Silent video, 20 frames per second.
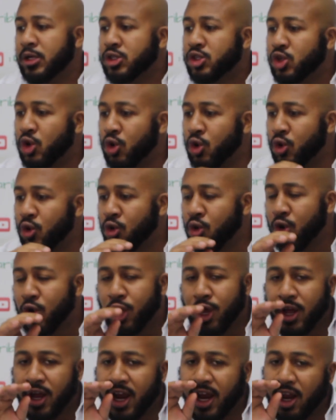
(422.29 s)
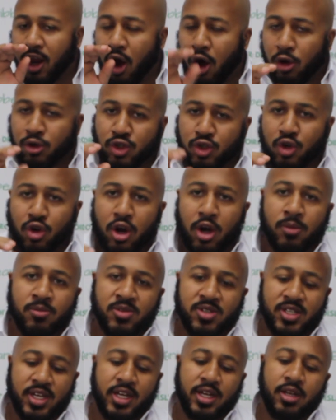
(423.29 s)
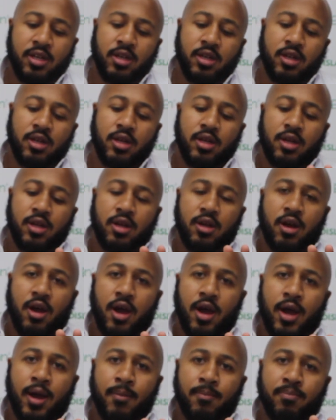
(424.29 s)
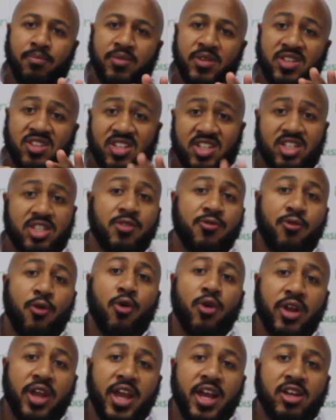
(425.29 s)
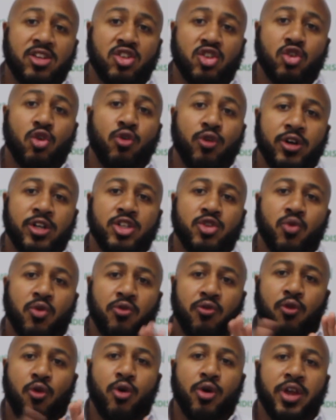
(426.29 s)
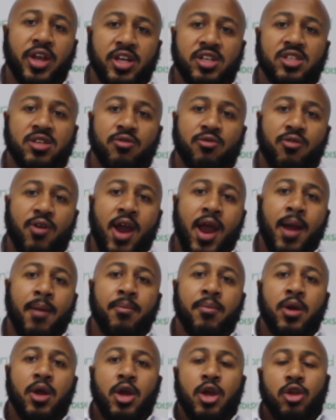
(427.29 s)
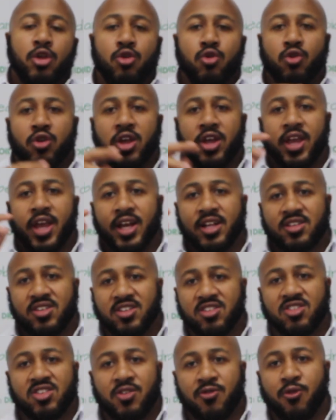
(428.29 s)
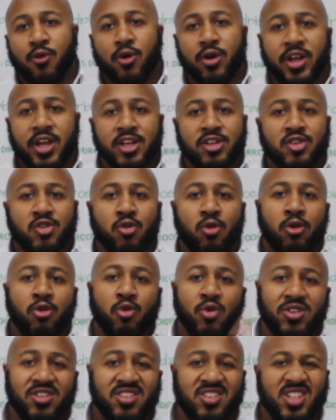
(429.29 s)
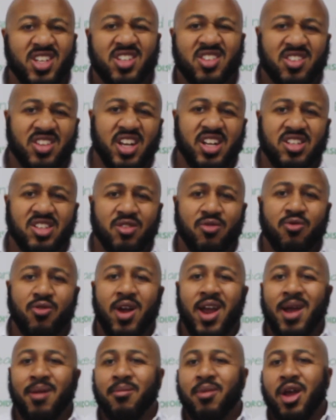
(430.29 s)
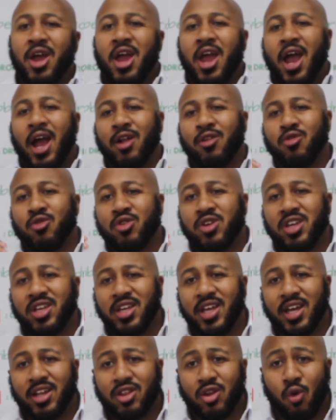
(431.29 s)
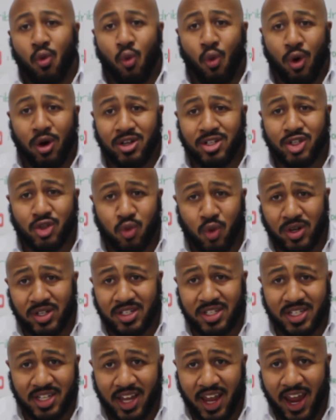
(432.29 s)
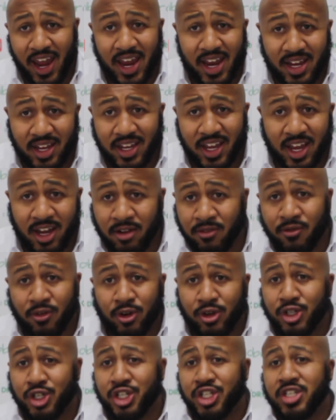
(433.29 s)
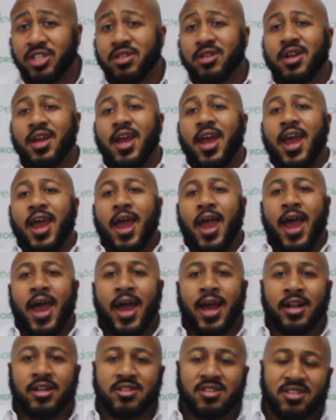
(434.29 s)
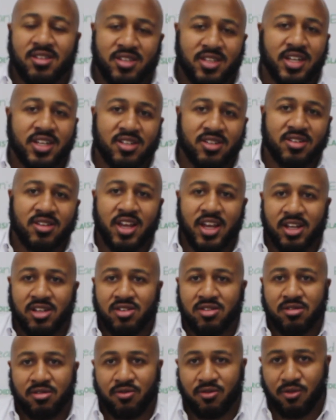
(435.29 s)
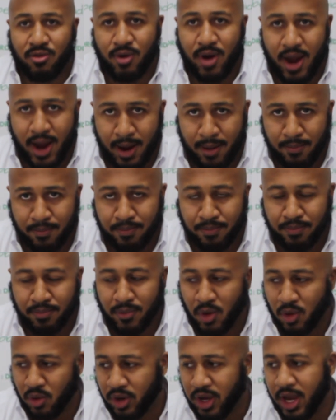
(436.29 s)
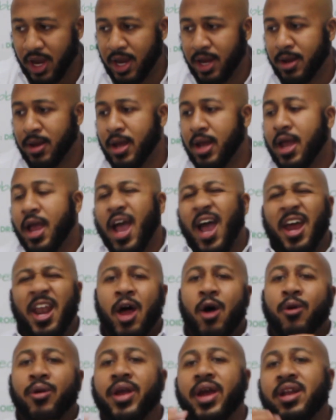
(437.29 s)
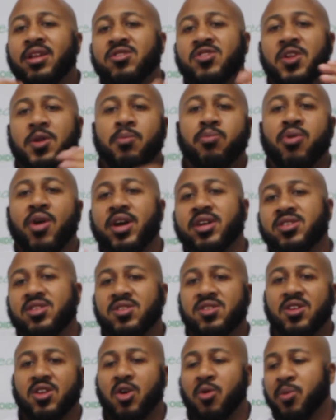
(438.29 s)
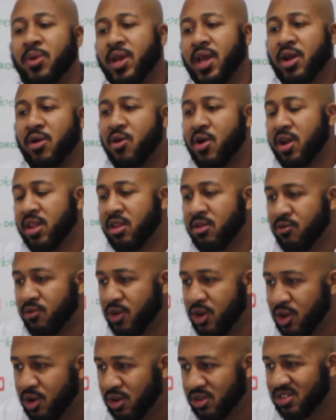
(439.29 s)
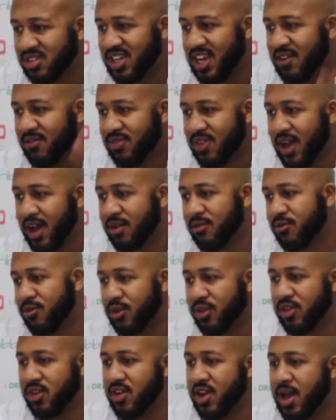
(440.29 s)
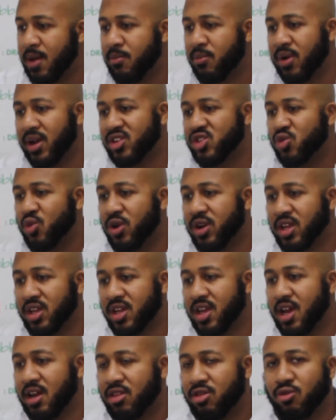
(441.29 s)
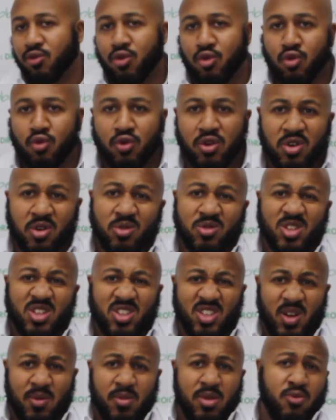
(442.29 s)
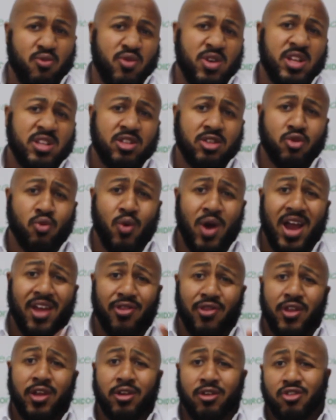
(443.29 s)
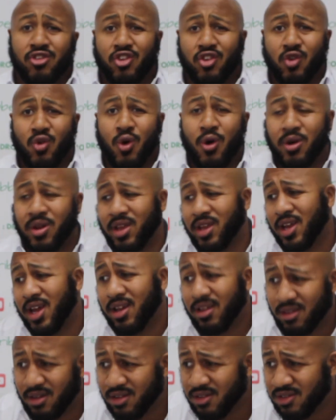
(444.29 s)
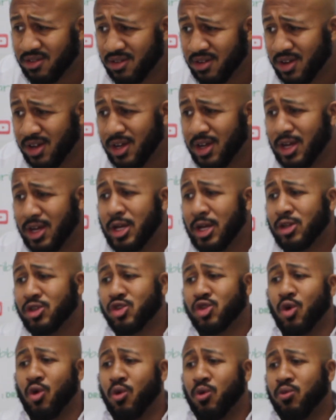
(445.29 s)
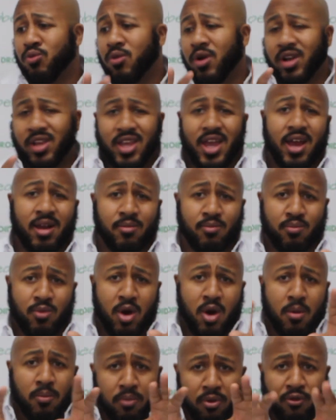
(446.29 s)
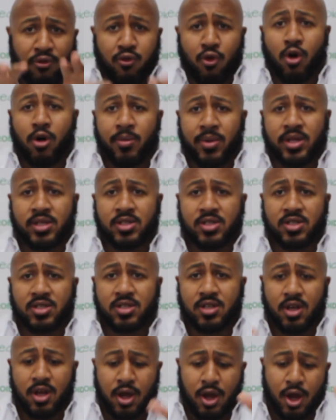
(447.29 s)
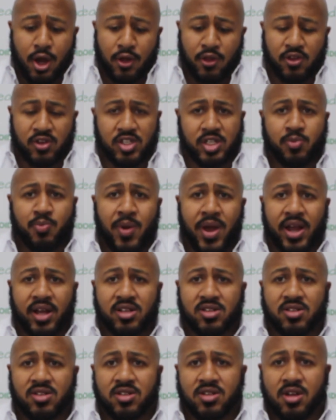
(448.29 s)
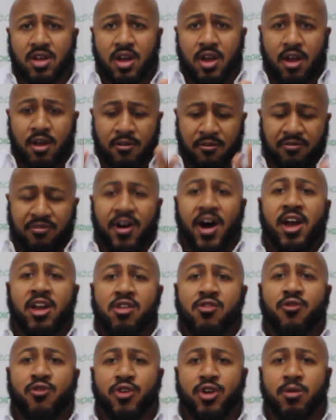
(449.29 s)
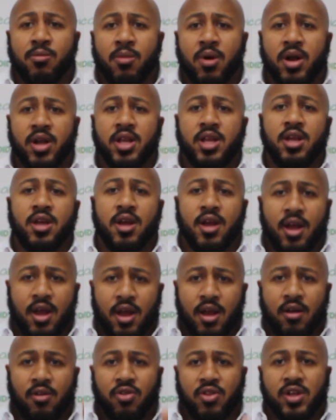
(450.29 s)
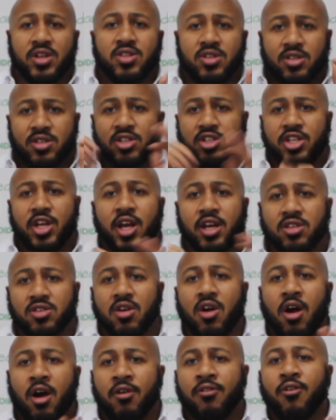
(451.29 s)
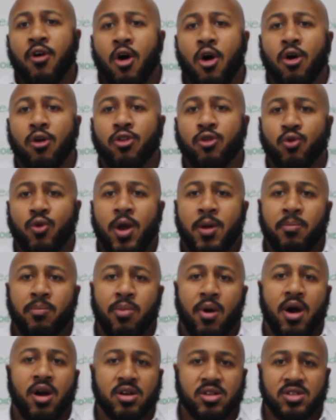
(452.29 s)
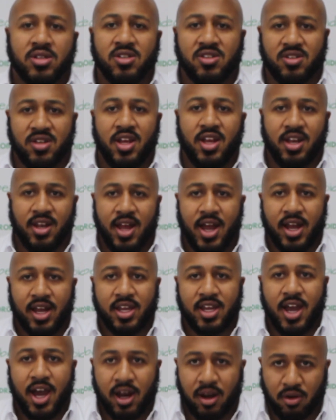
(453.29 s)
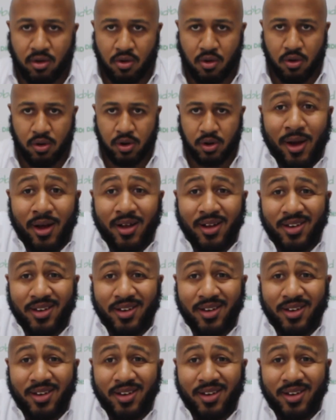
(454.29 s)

So it also comes in the 64 gig storage with 4 gigs of RAM. You could get 64 gig storage with 6 gigs of RAM, and you can get the 128 gig version and 6 gigs of RAM. Okay, and I'll get into the prices a little bit later on in the video. I'll save that for the end, but I just want to get through, you know, just some of the reasons why I think you should go out and get this. So again, performance, the specs, value for your money, this checks off all the right boxes in that category.